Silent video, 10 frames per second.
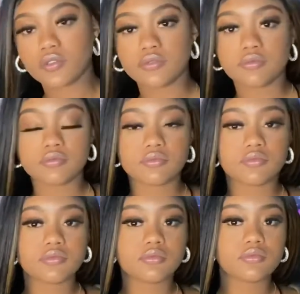
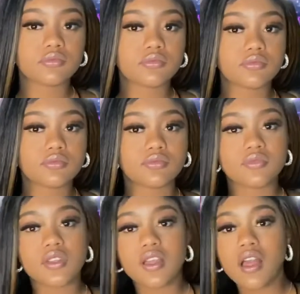Uh,
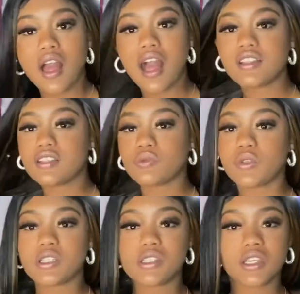i just
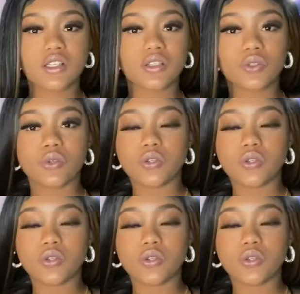want to take a look.